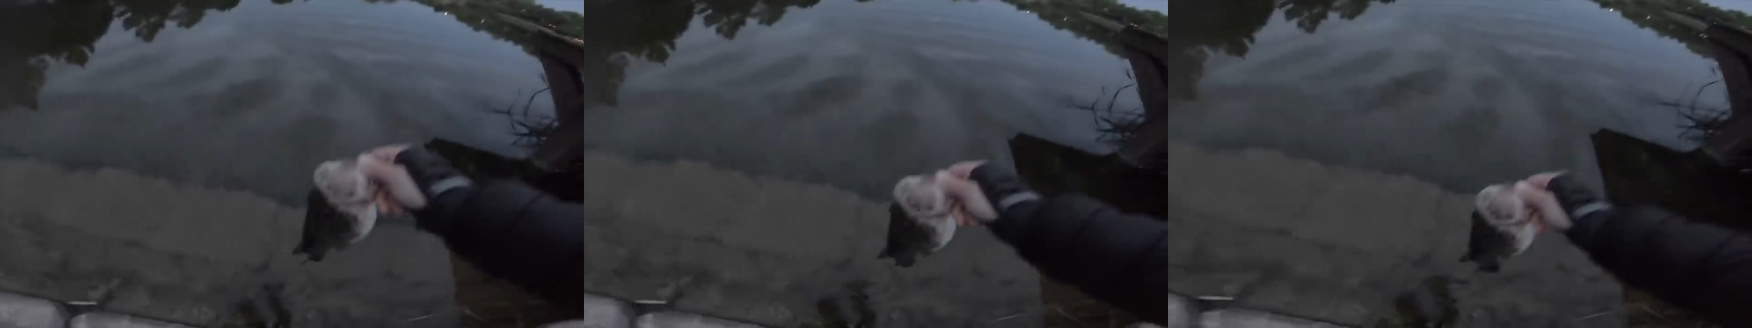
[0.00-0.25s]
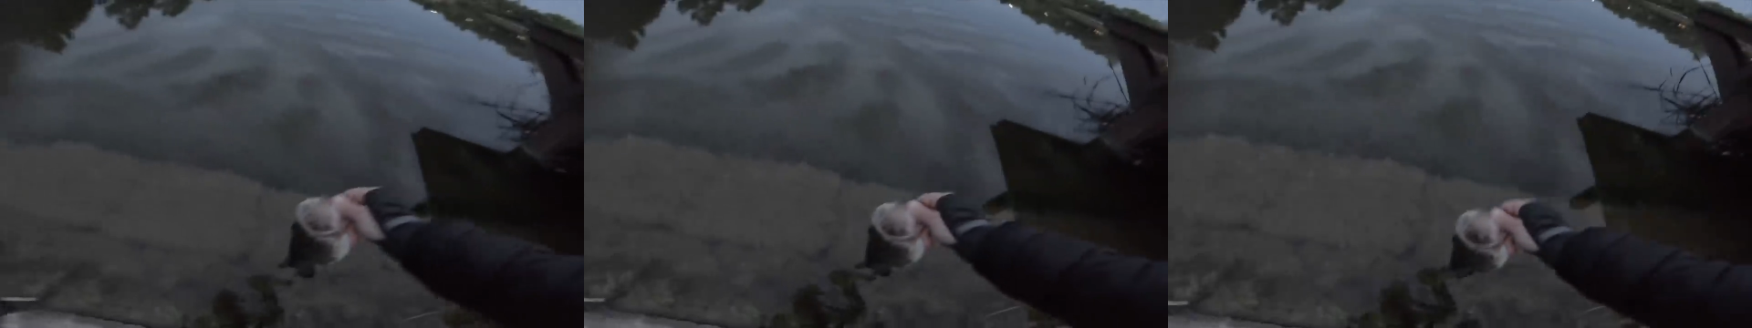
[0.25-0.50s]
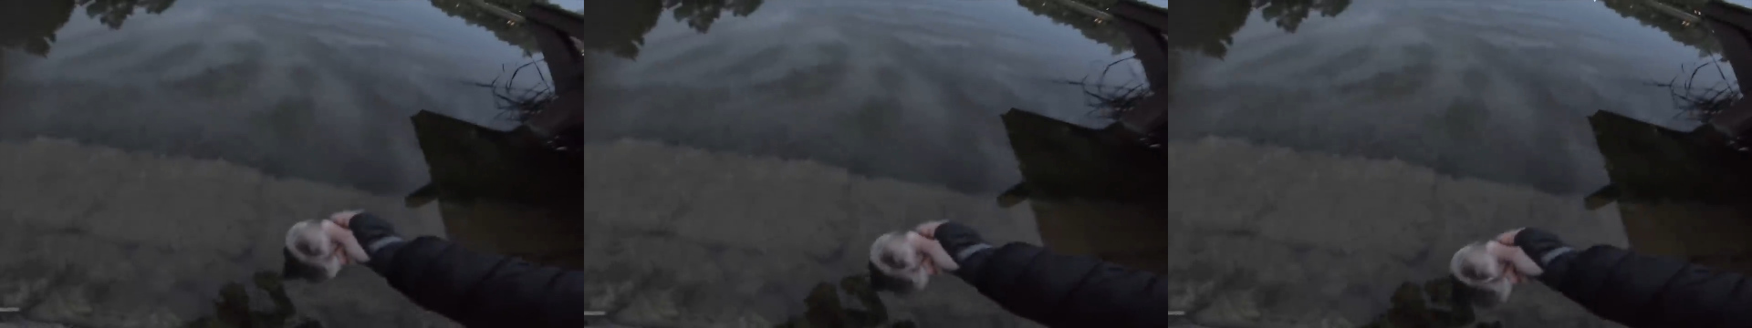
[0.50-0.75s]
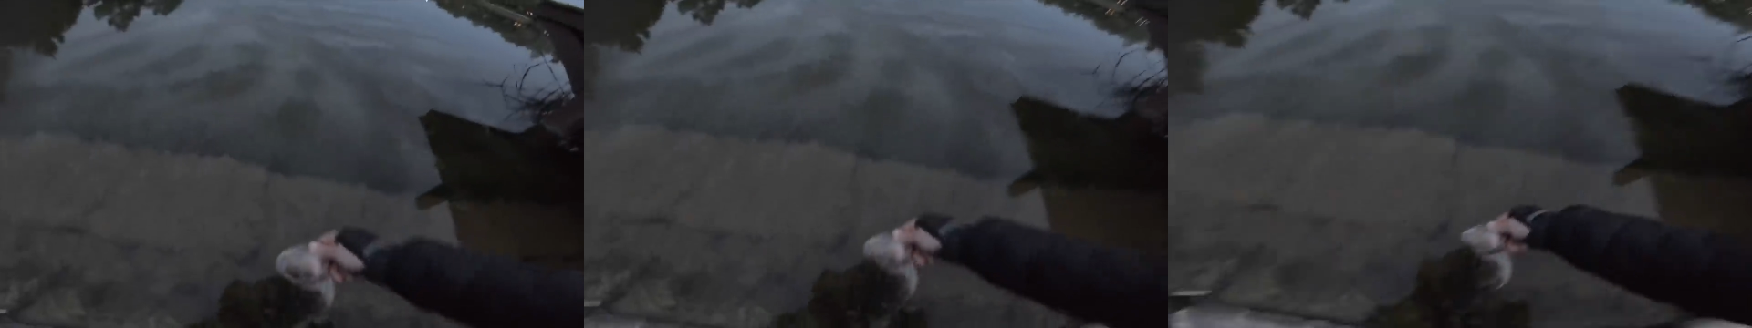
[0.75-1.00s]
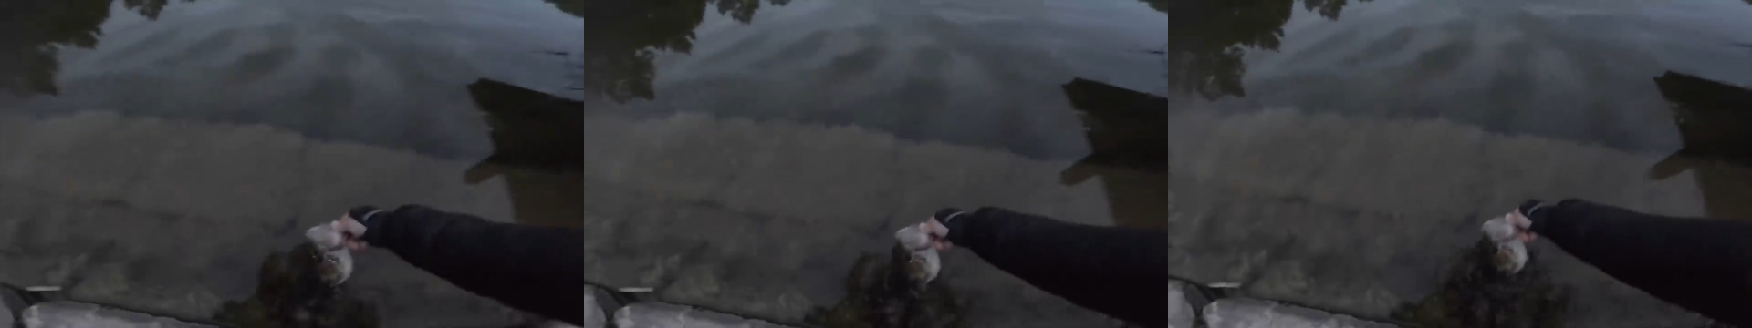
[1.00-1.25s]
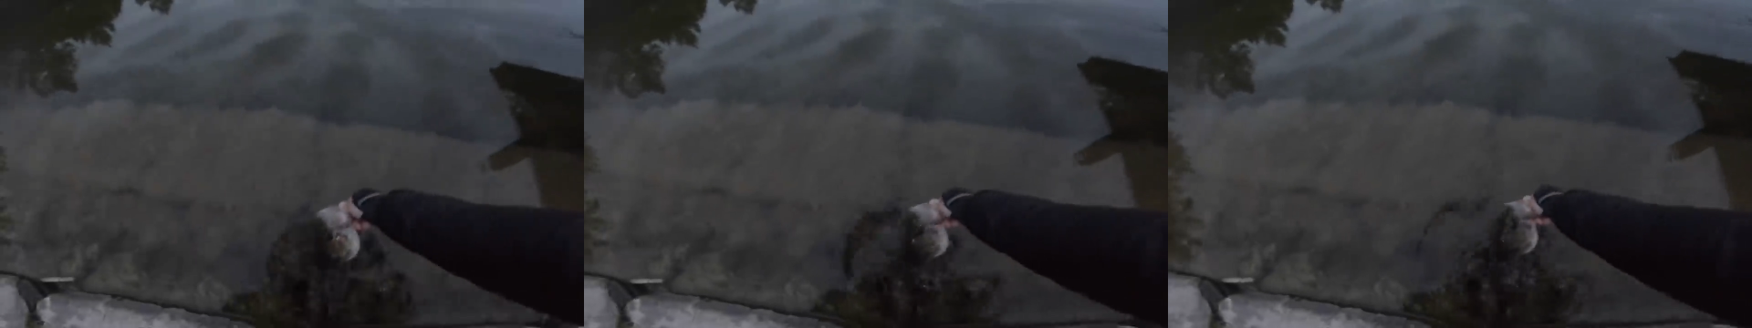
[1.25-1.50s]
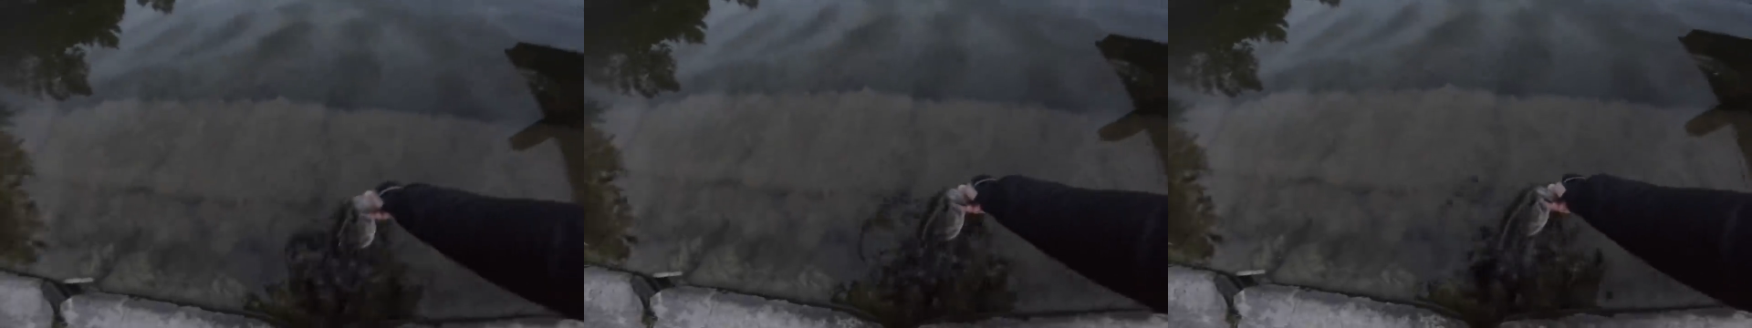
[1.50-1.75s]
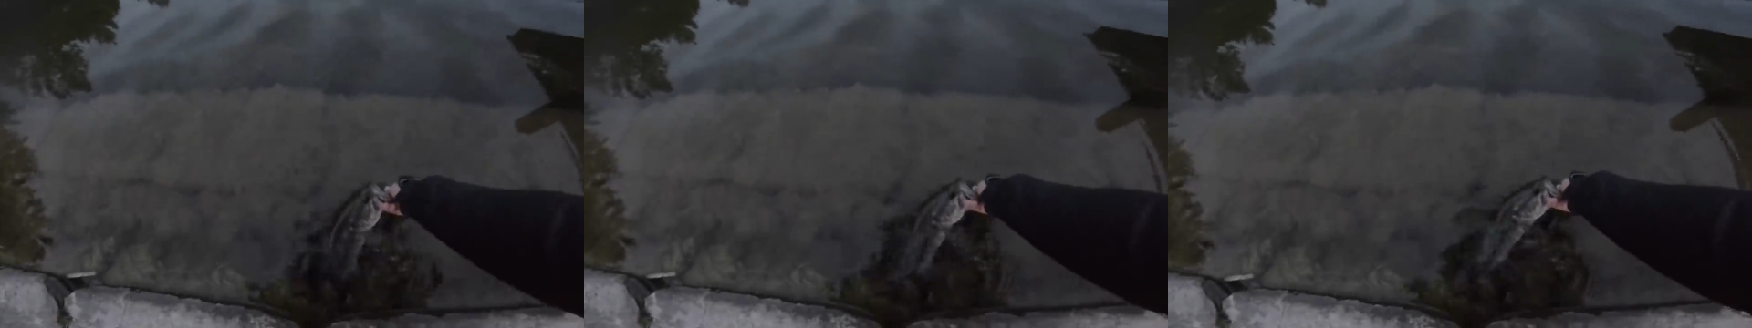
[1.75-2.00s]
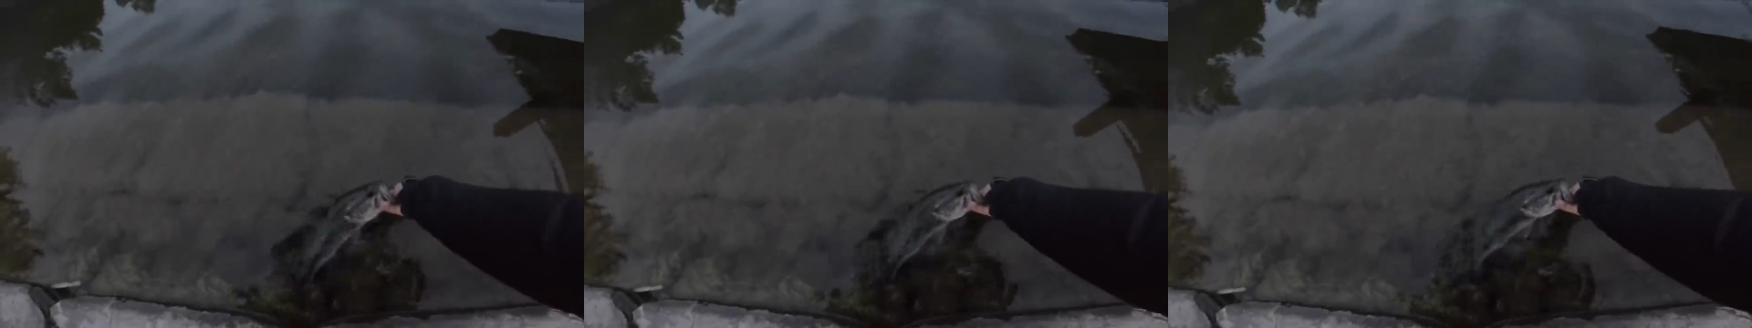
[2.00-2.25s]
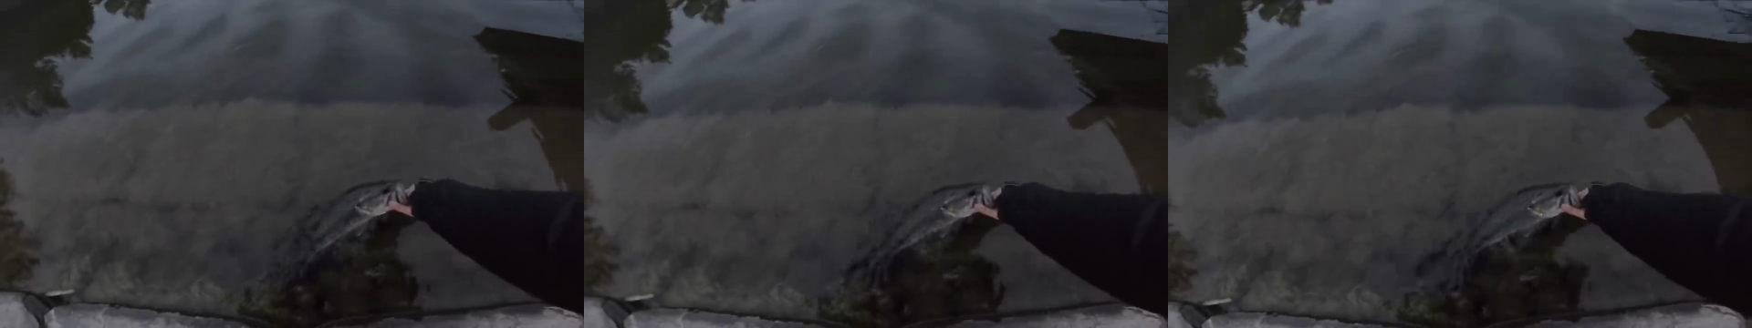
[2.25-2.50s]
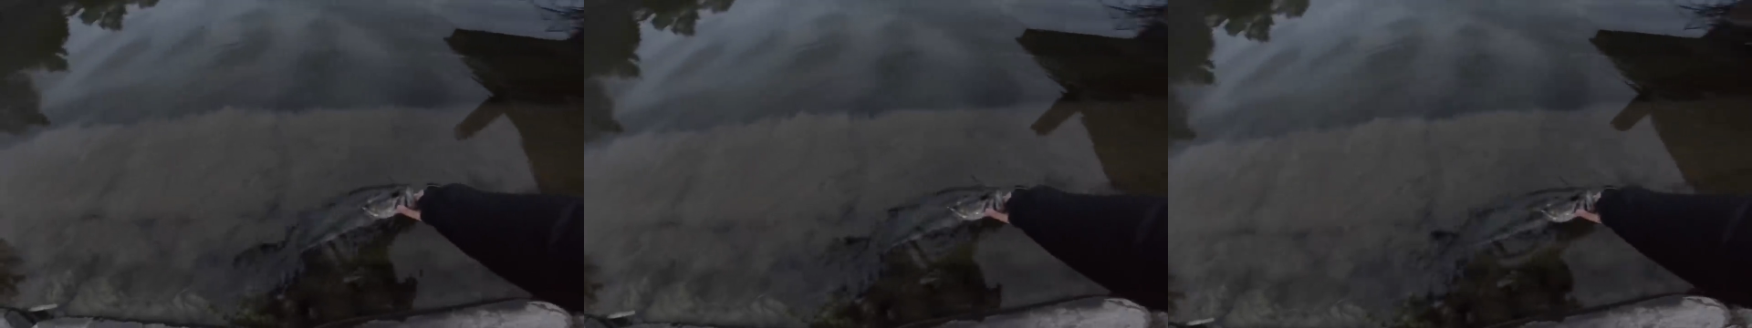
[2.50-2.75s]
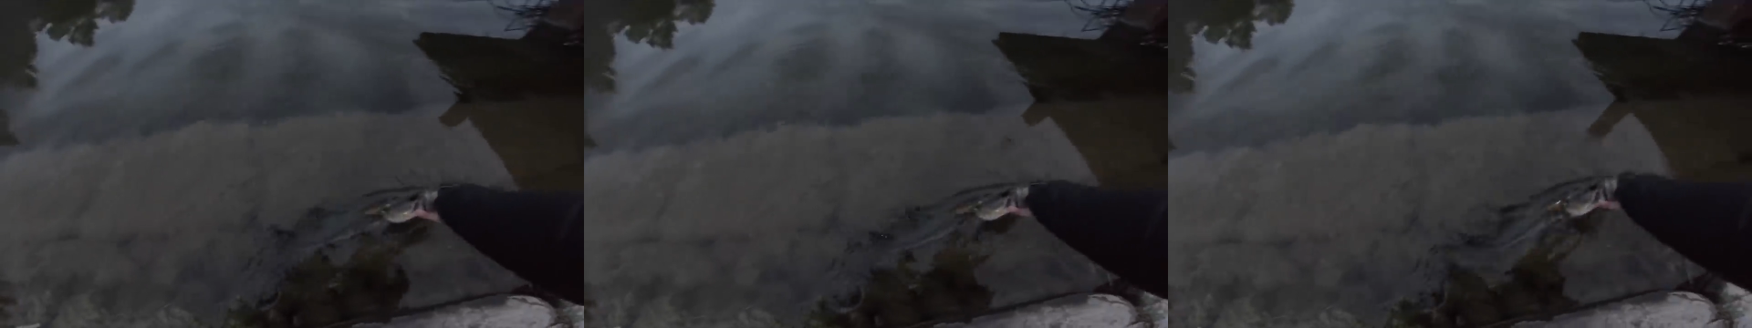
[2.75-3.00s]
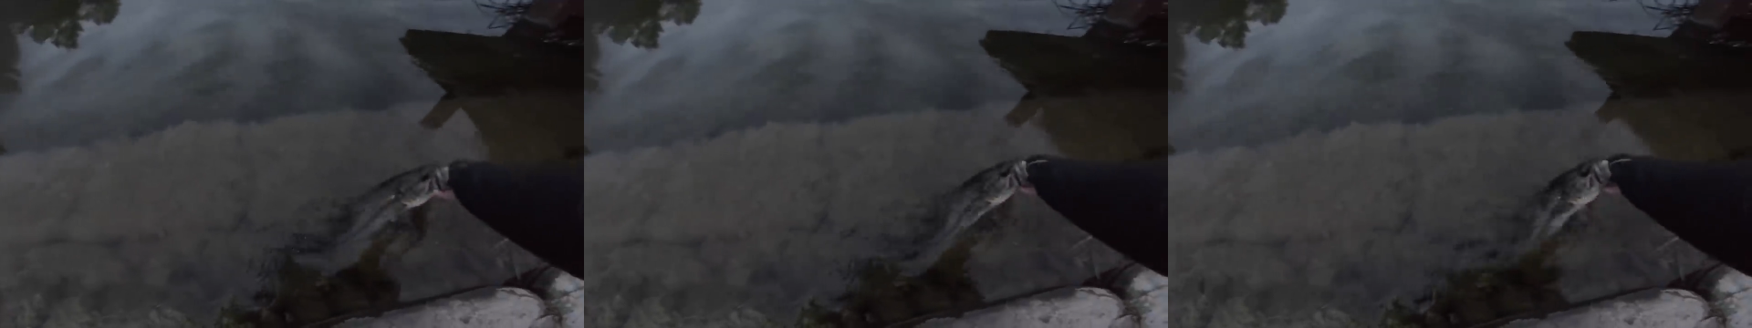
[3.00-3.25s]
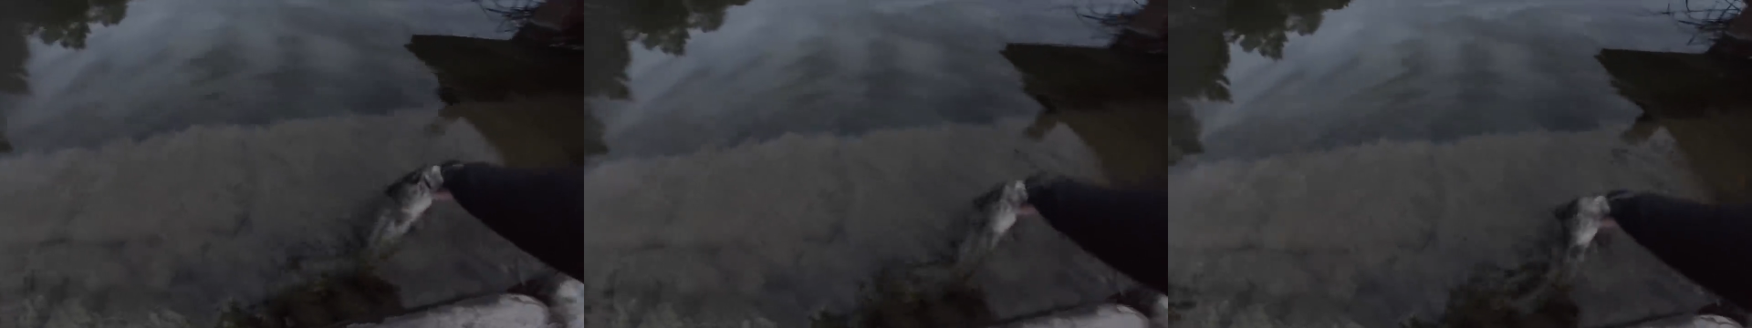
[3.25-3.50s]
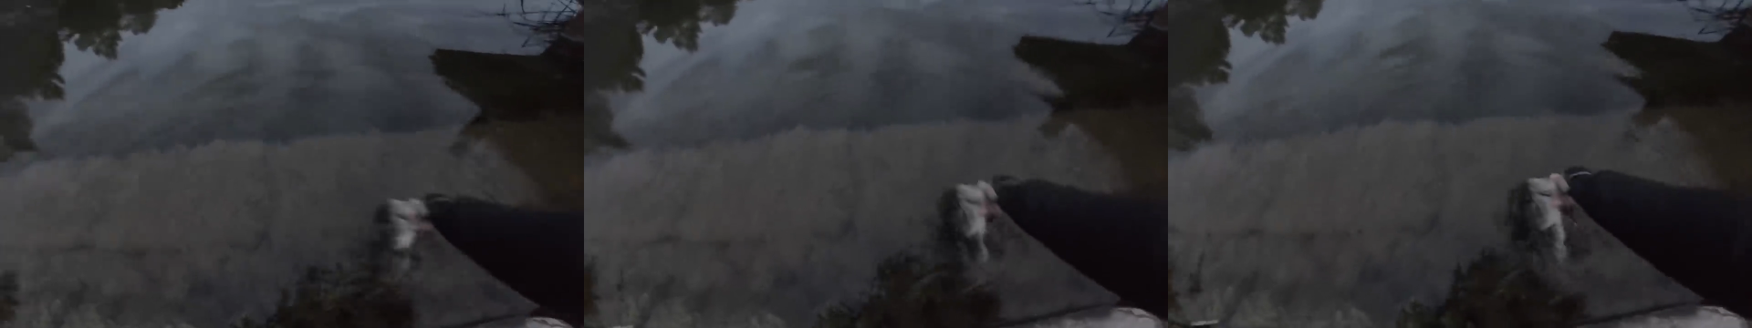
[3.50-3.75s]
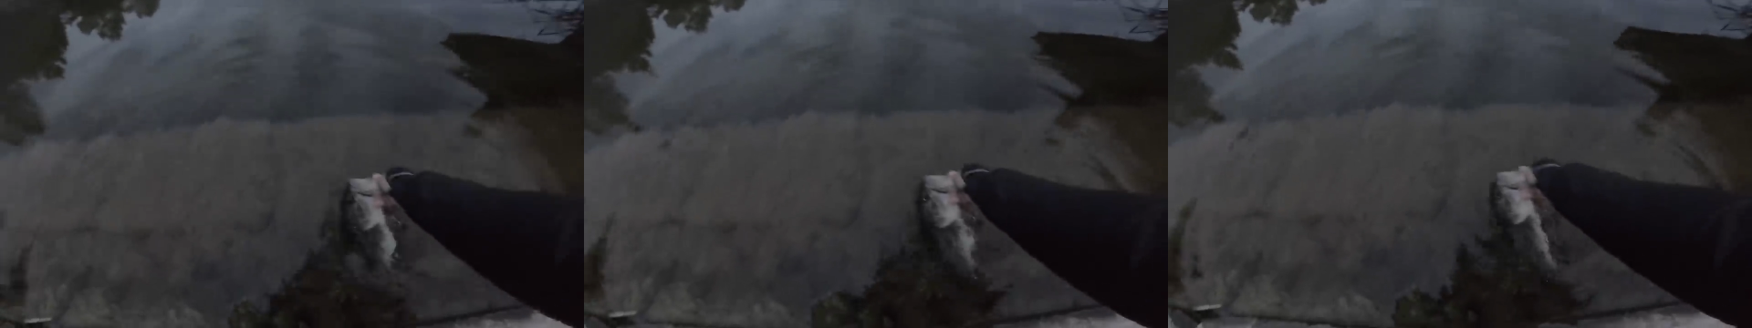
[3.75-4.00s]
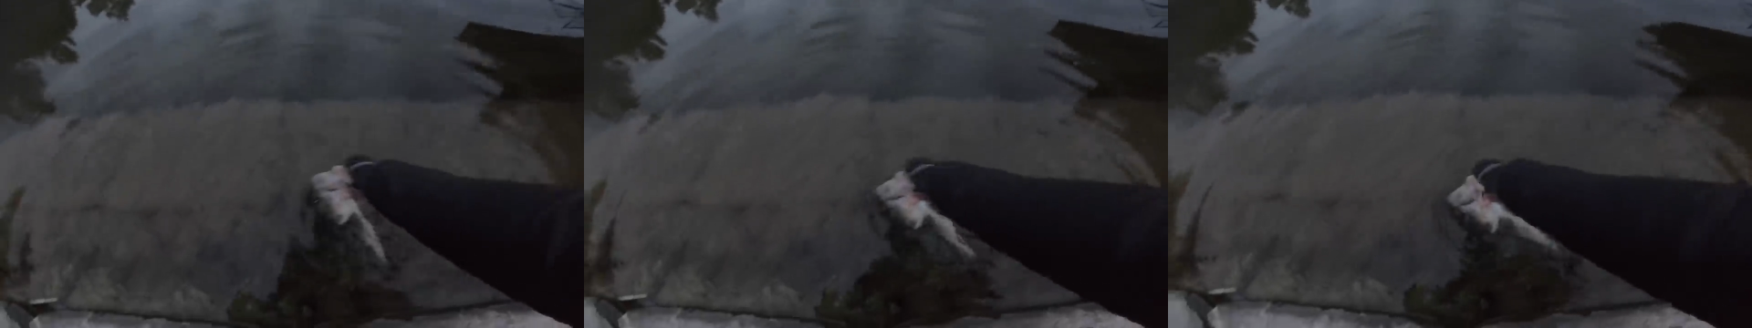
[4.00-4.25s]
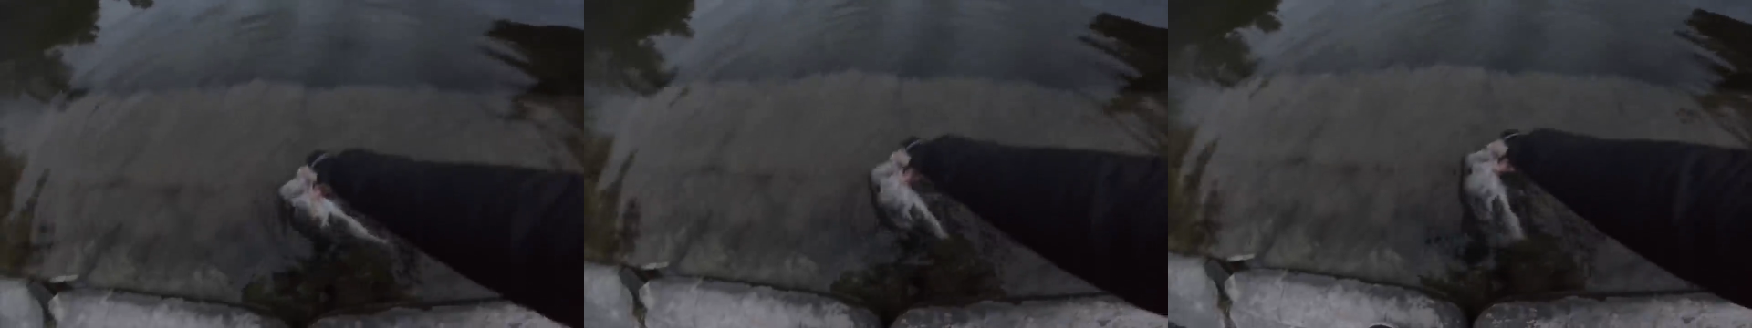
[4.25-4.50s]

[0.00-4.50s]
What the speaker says: [unreadable: no face in view]